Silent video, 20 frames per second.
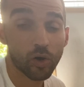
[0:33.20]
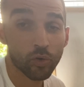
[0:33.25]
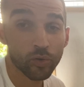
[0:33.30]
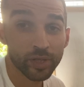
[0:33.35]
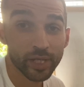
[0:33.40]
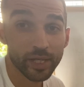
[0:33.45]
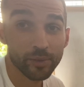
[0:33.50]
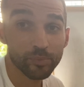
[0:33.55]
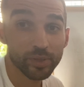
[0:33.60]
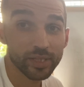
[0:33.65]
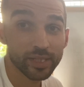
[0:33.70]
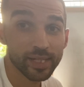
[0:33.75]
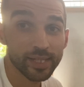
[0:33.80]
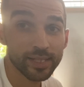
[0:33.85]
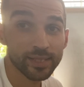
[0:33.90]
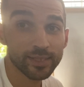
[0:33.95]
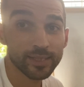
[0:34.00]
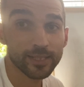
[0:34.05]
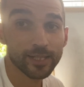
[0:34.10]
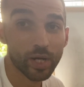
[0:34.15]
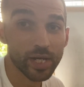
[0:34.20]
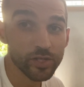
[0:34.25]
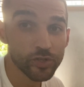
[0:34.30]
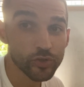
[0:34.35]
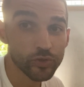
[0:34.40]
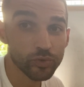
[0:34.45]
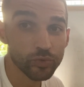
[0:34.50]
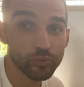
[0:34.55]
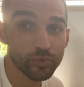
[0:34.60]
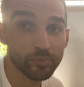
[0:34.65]
Okay, but then why
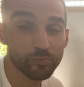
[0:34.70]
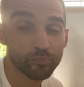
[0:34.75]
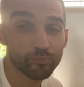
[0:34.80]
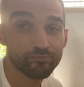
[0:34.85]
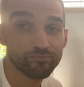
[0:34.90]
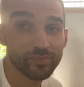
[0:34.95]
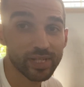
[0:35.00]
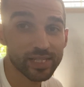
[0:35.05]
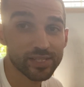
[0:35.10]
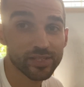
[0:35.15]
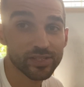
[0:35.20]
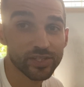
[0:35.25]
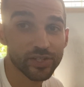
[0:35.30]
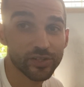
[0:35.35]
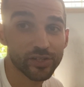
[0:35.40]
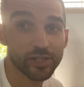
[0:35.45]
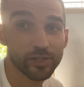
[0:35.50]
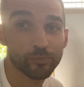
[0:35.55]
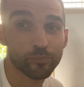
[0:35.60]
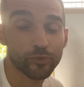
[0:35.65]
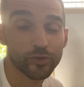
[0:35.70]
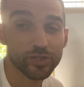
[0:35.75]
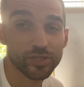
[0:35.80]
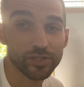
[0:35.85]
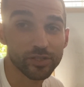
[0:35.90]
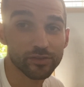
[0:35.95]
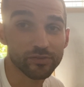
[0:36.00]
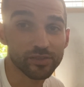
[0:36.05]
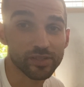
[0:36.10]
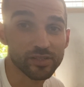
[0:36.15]
should we necessarily
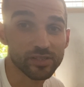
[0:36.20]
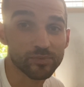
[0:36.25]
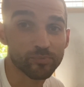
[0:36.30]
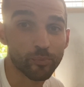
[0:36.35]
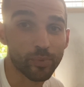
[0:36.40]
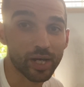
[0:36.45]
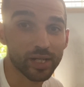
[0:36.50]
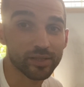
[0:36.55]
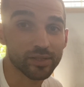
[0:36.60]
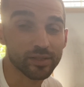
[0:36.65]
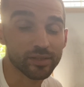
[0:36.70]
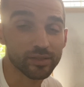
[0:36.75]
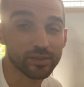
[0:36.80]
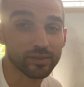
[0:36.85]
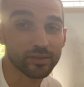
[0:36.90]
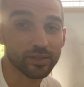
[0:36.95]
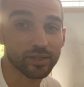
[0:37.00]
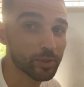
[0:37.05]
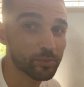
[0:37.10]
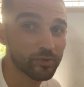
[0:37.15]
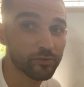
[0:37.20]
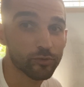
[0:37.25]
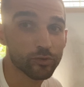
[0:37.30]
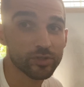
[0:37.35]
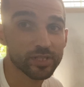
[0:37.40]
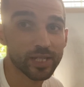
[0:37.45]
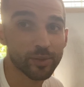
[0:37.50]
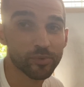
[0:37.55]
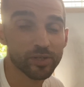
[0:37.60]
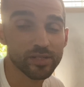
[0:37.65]
preserve this pattern? Maybe for
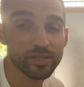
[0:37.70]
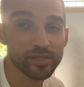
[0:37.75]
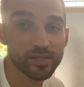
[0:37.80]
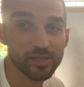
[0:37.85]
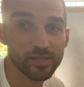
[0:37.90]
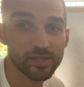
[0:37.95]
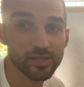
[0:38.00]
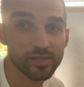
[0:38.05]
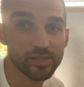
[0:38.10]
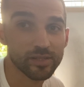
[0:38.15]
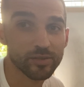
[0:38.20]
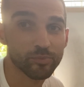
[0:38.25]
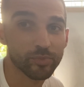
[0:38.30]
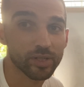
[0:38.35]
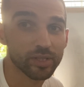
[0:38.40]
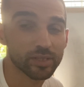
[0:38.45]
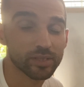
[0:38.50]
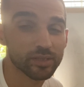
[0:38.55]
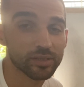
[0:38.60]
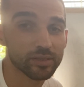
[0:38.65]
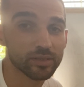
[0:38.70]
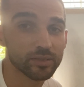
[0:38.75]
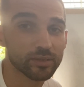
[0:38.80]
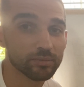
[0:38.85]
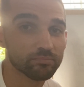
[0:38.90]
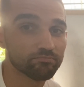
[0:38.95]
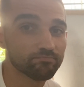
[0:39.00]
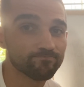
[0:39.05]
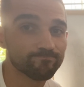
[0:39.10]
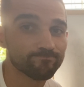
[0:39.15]
some consistency, but
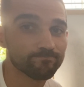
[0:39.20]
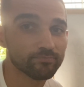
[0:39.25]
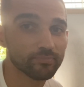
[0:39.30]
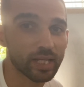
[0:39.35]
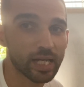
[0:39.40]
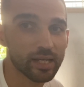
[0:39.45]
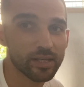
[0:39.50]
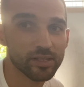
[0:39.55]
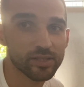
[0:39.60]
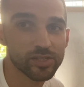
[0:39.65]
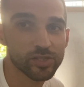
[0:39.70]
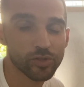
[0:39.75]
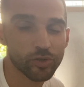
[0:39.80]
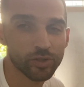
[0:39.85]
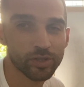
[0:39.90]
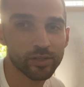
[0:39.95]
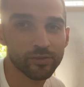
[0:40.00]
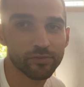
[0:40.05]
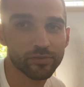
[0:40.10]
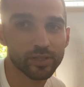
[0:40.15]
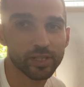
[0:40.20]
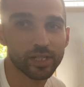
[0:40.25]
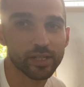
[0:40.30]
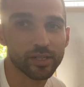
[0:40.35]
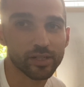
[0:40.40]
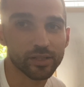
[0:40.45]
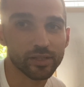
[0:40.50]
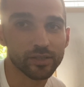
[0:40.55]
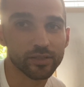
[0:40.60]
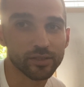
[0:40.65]
it's sort of
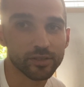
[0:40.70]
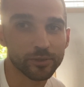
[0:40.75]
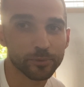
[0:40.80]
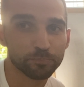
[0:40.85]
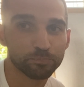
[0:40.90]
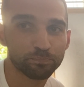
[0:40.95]
unclear.